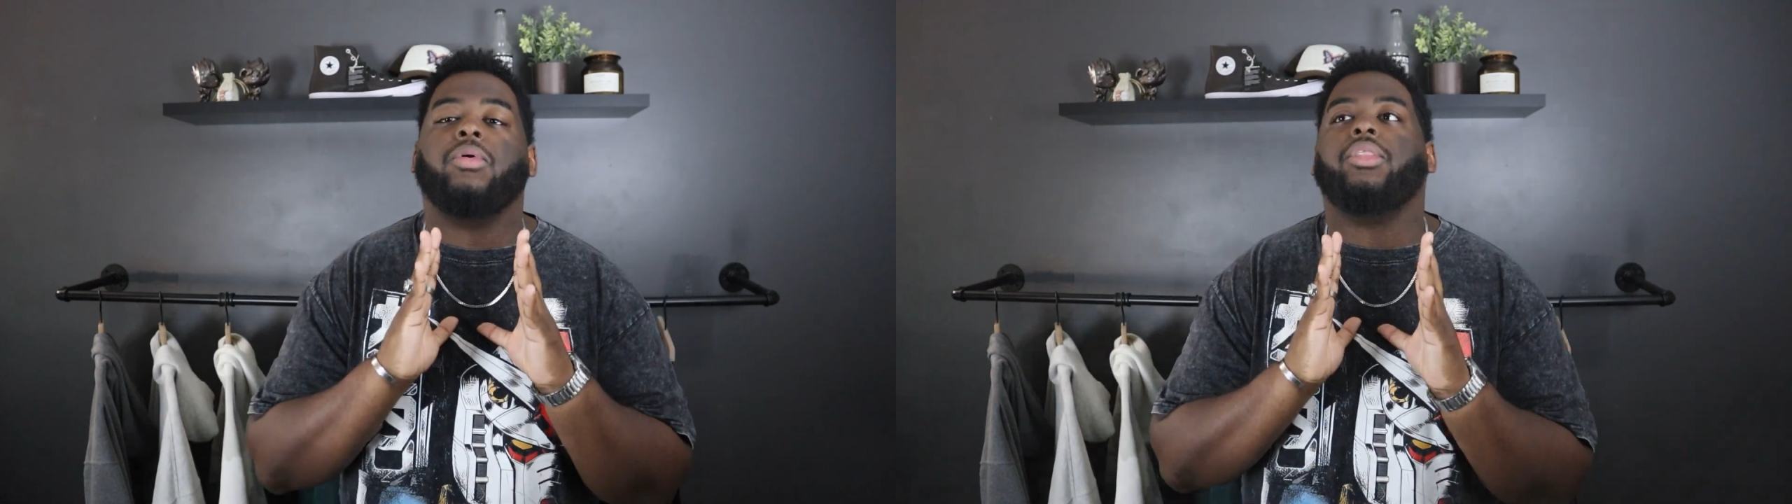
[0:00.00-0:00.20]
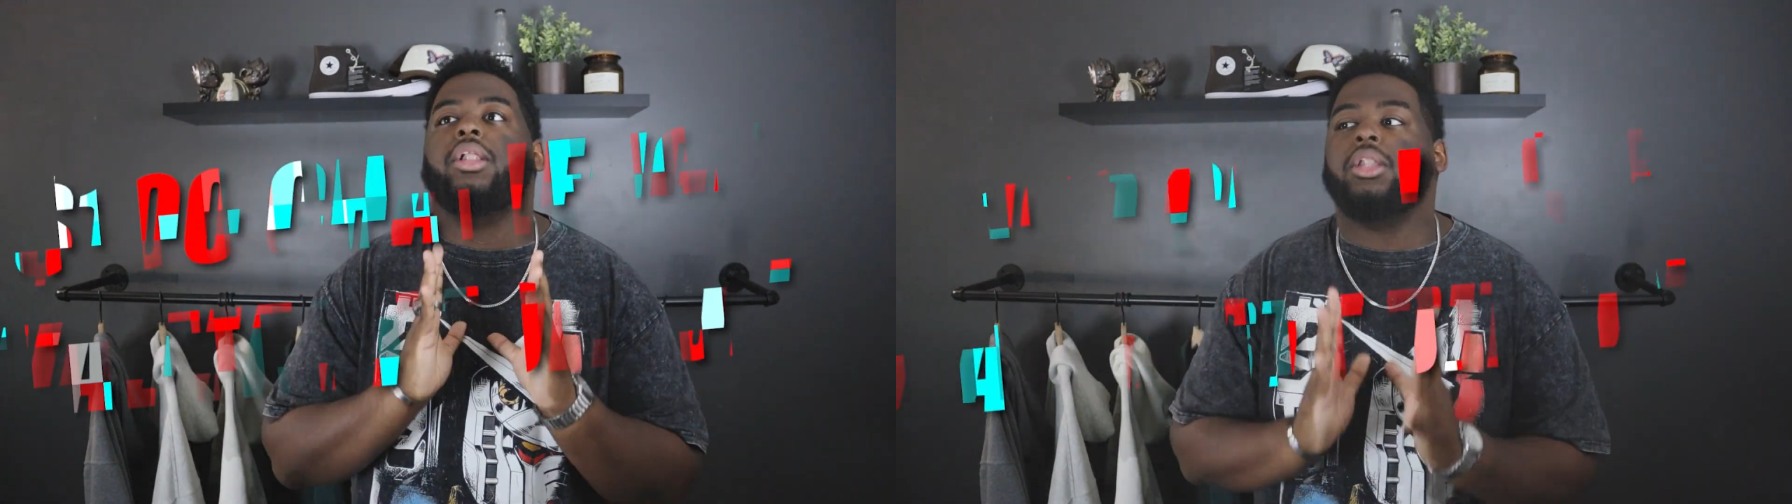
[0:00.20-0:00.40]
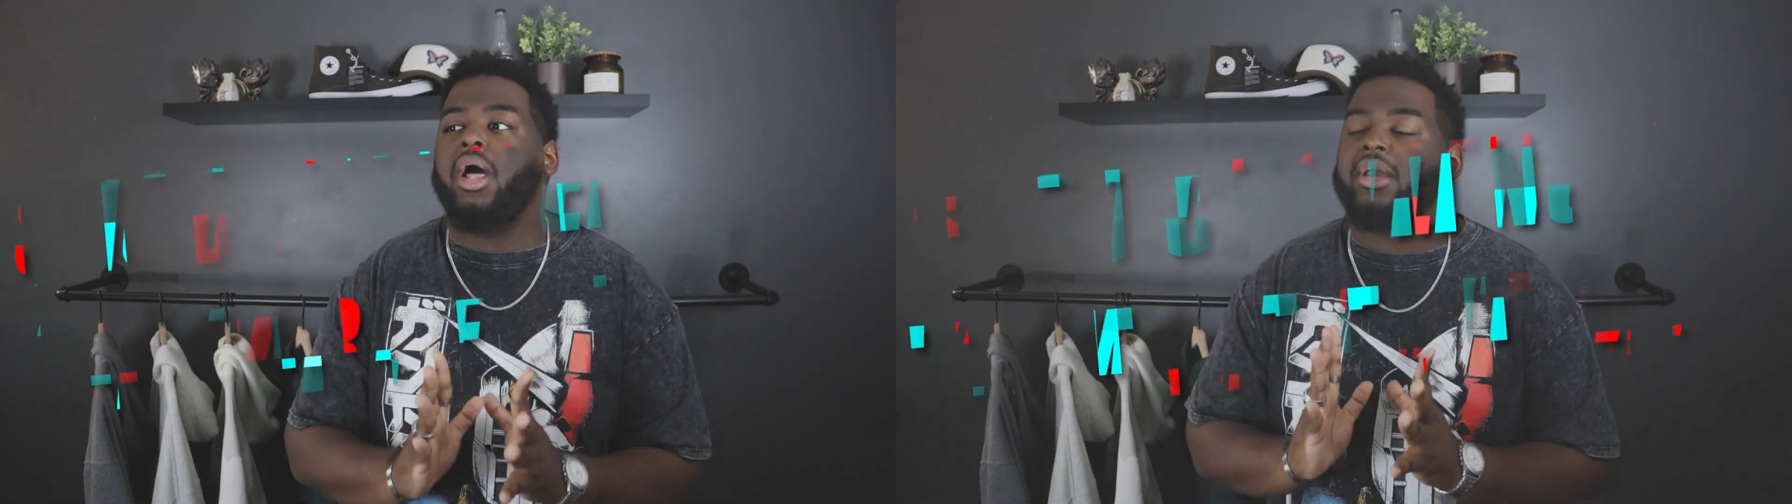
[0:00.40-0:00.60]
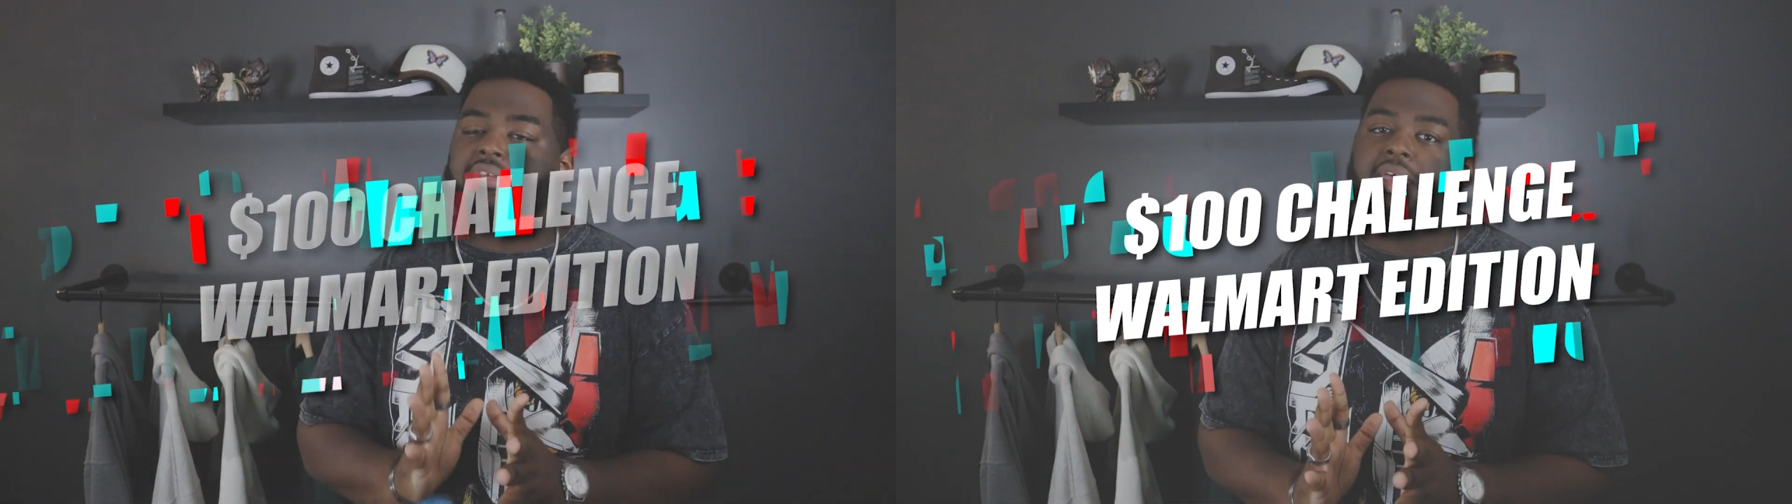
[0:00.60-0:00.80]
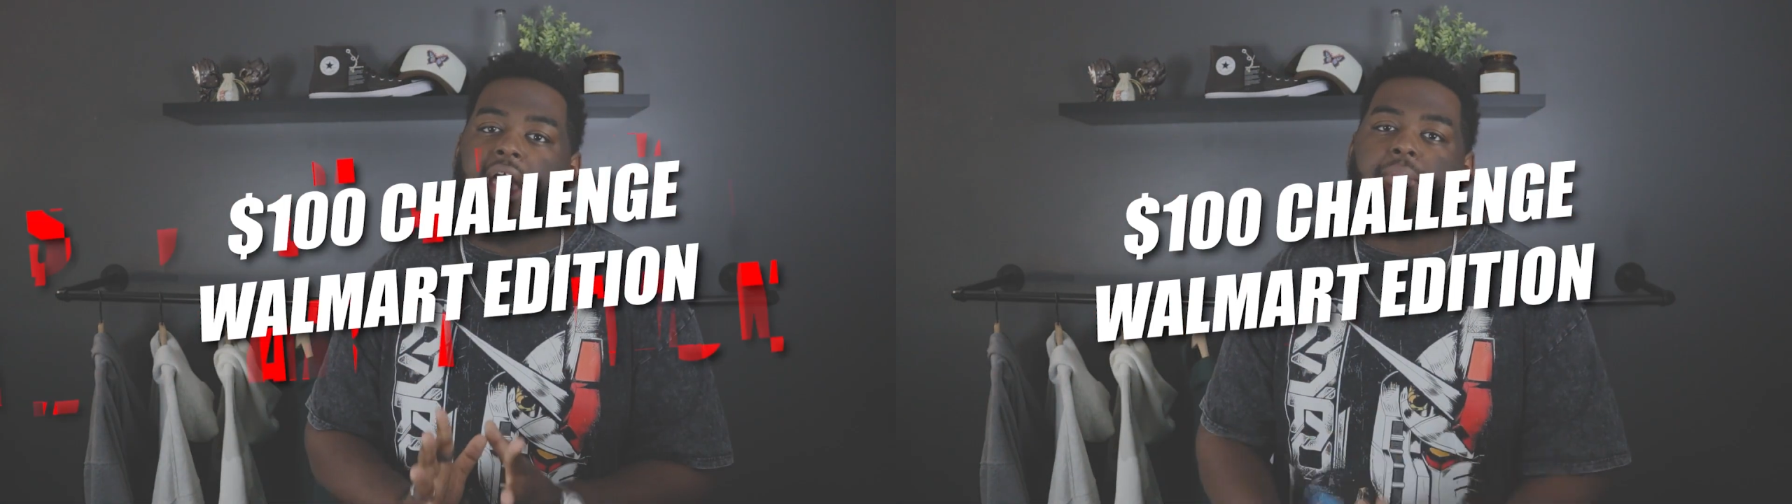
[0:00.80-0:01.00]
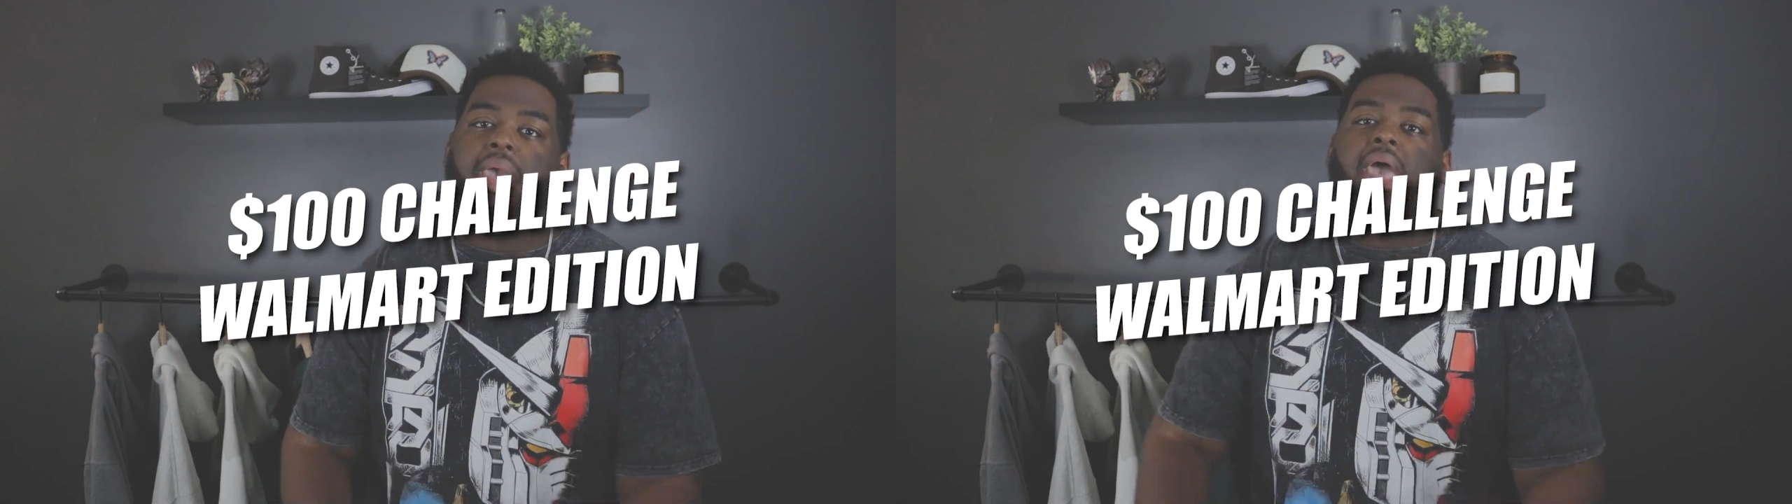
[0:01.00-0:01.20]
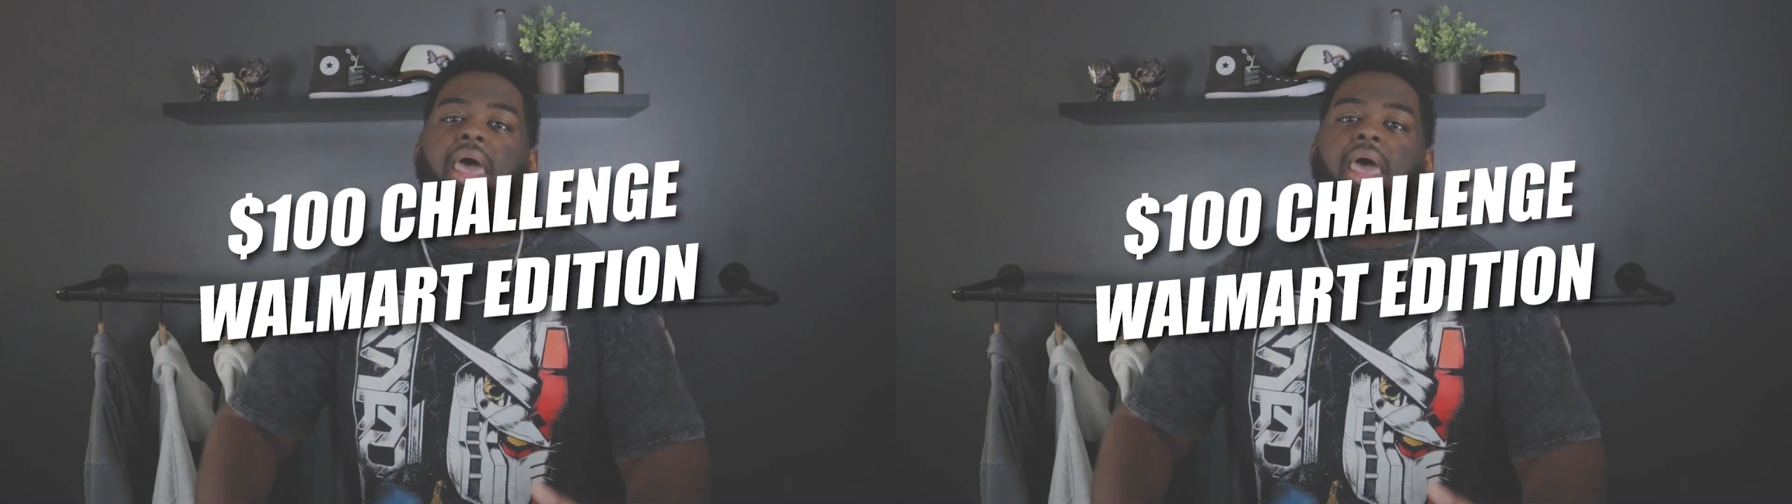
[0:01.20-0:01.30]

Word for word: for the longest time,